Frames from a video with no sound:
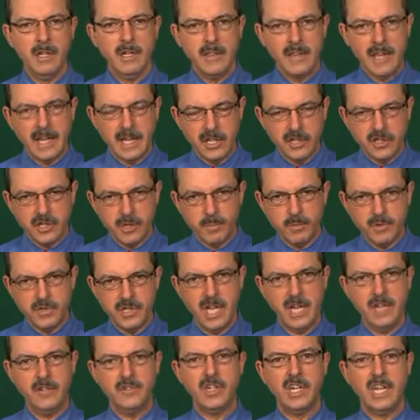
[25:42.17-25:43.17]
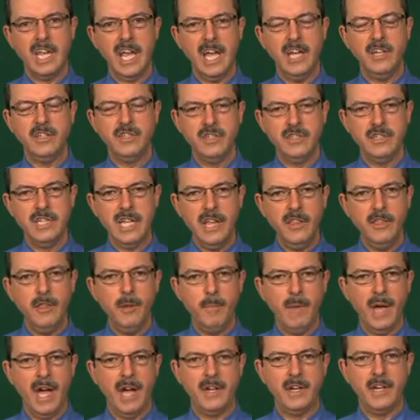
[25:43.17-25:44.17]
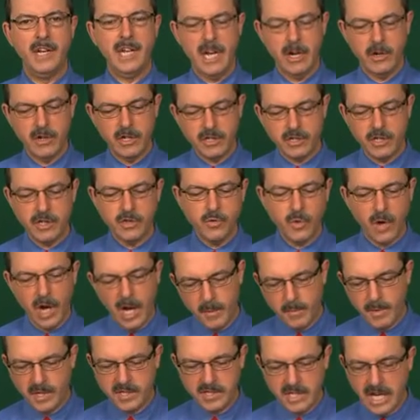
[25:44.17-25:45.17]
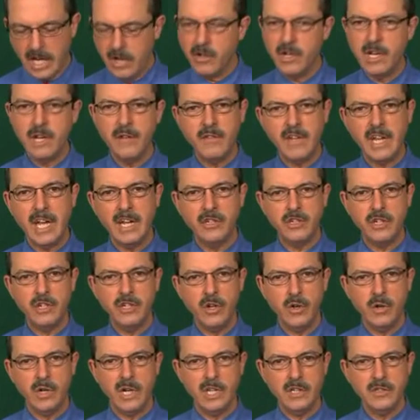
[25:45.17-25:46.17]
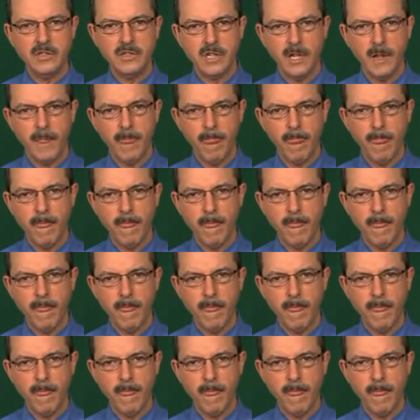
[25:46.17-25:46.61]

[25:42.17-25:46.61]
that is the percentage of cases in the bounded areas described by standard deviation units.